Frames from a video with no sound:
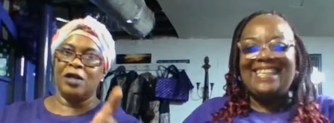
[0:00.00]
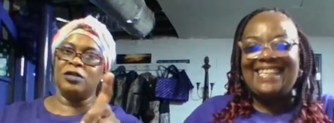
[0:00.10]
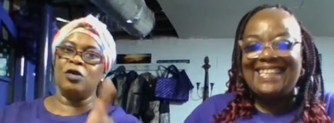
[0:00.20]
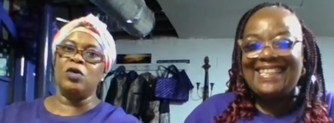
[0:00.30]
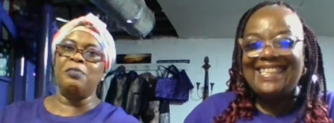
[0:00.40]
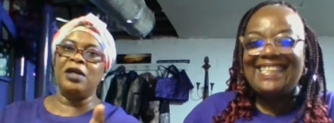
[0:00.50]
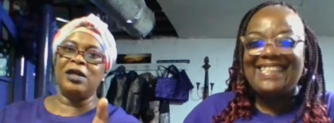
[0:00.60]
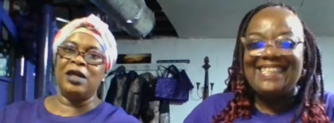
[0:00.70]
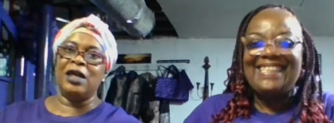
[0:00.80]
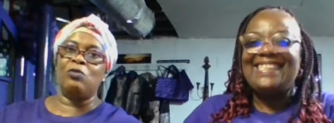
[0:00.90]
Speaker 1: Until we meet
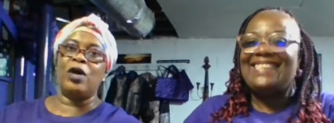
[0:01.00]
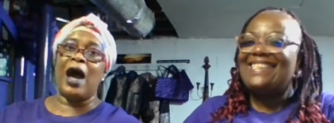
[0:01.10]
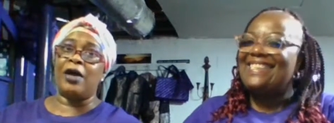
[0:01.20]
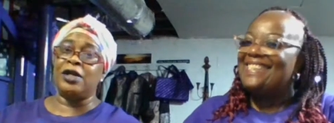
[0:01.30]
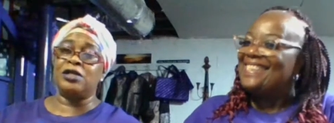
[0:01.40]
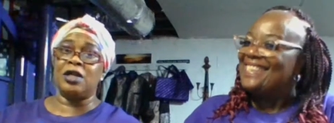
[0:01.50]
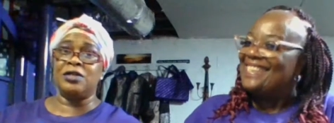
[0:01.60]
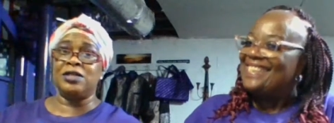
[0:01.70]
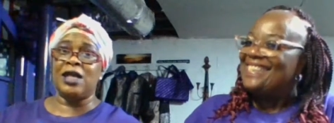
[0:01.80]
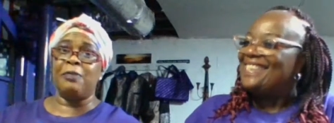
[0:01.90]
again, we're out of each
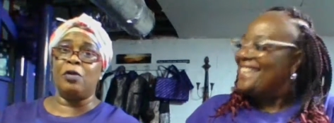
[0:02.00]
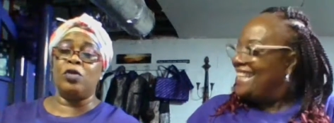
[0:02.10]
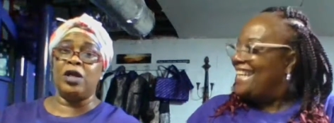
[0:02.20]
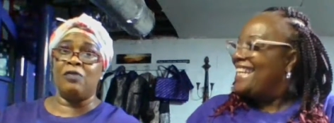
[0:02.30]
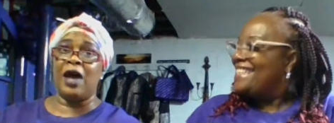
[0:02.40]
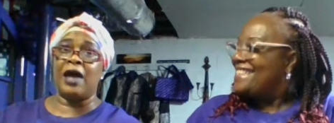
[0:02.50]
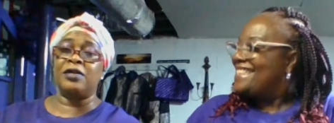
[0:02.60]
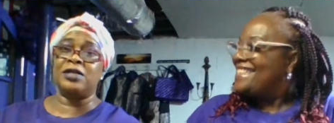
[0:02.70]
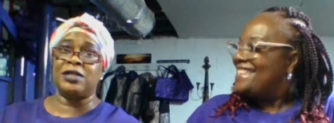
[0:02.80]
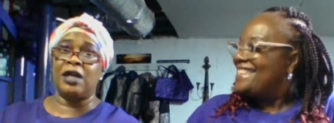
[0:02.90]
other's sight, but yes. we're never out
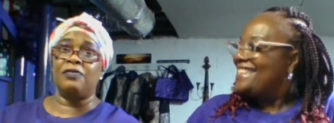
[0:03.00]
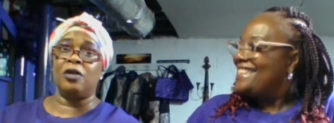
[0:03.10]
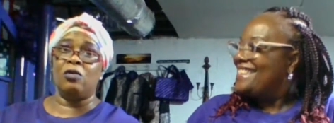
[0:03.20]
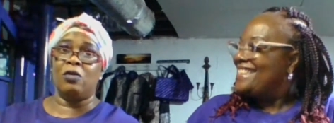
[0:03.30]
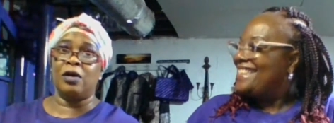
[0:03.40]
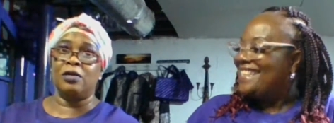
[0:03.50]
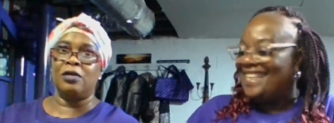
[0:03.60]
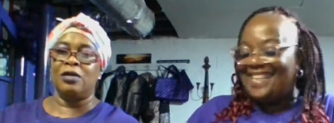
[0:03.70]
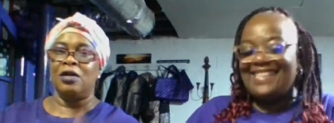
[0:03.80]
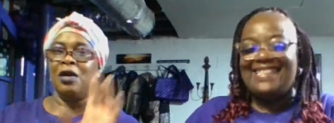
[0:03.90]
of the sight of the Lord.
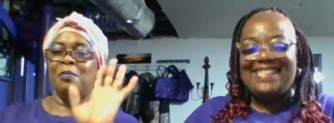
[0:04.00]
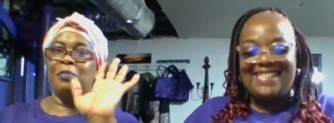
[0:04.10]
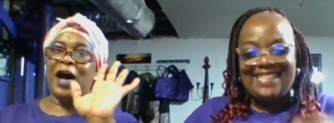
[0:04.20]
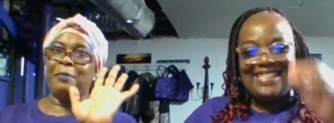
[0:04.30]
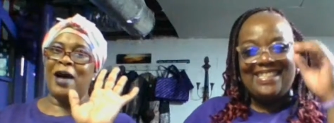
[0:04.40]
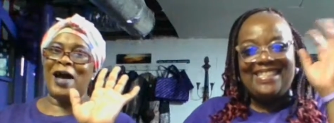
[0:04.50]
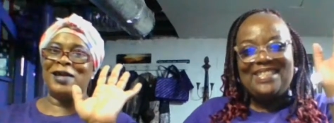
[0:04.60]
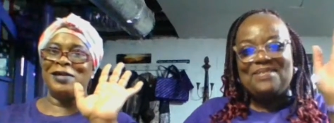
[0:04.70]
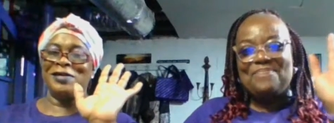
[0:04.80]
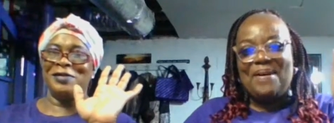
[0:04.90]
Yes. Bye
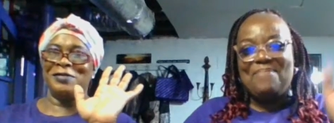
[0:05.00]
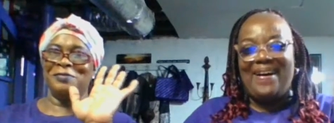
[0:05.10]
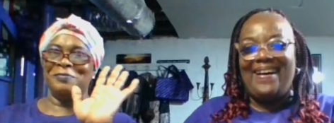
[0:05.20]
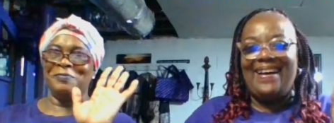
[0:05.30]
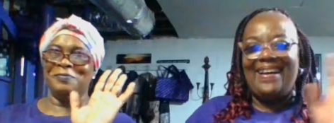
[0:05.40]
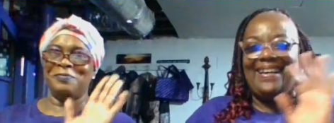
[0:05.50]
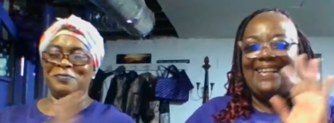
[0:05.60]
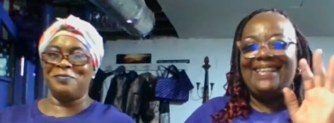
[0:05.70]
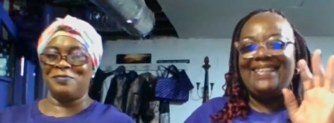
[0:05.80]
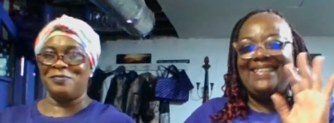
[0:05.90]
bye.
Speaker 2: Bye
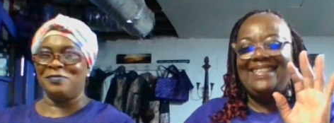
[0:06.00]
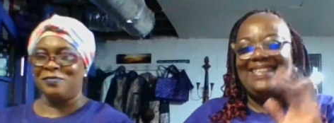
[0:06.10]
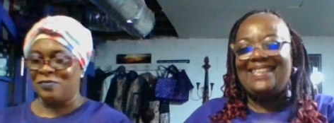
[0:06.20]
bye.